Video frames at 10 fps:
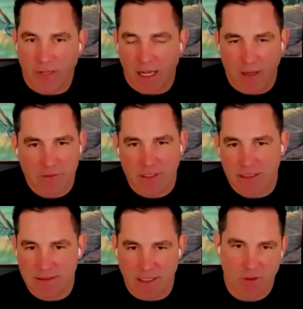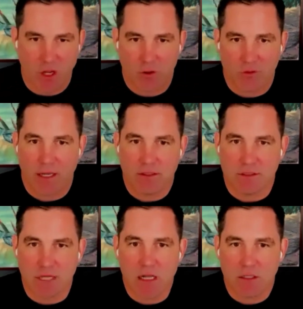five six seven hundred
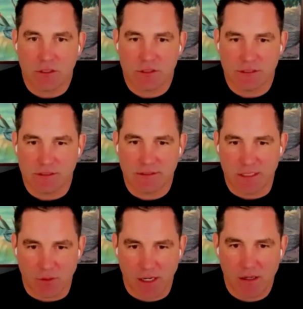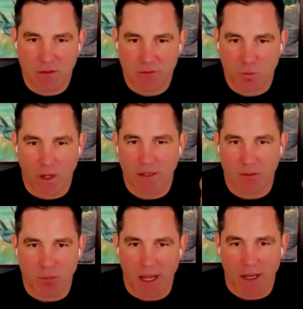thousand dollars just sitting around
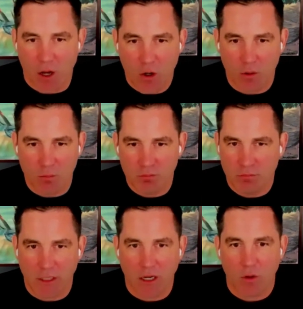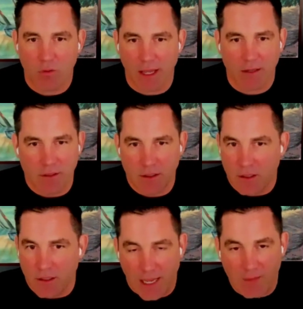waiting right. to buy a home you know that
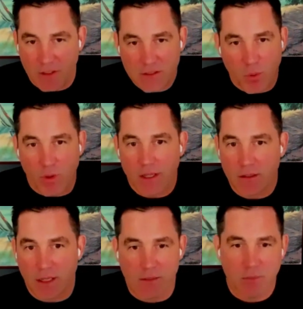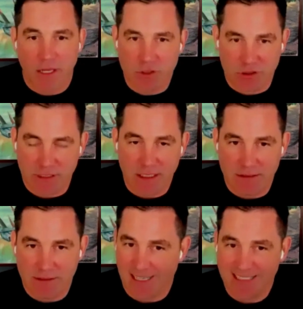at this point in major
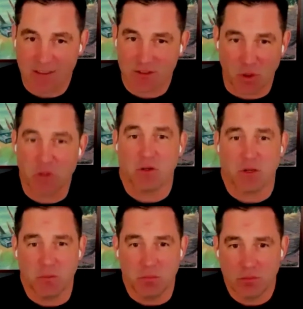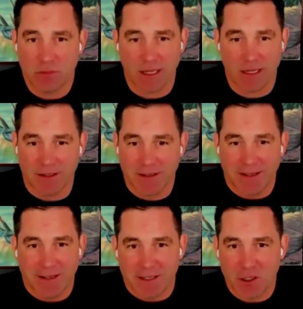cities that's a starter home like
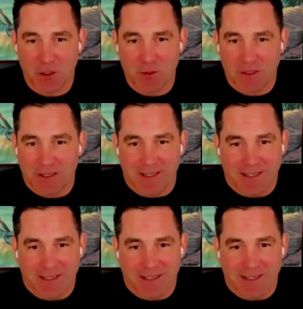you know